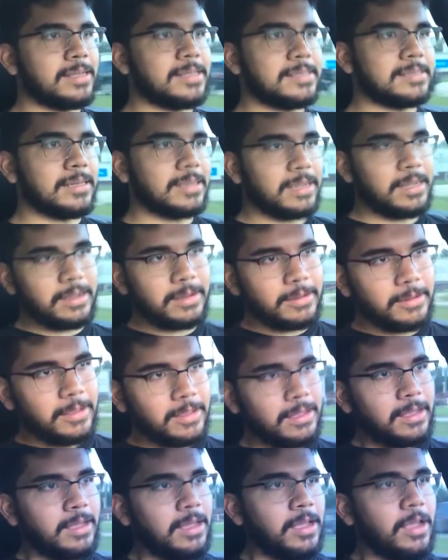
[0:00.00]
It's like,
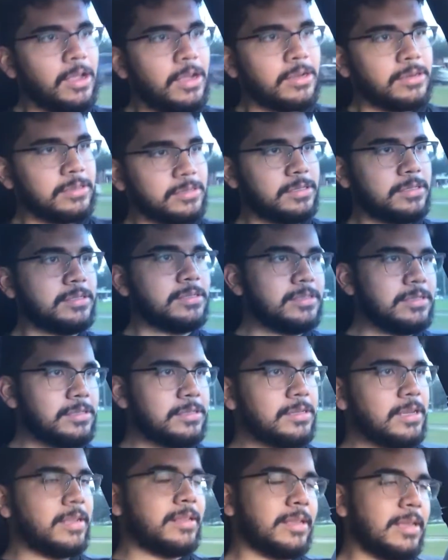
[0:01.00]

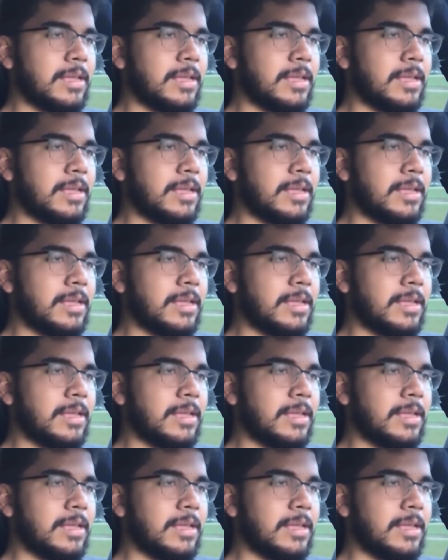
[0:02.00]
and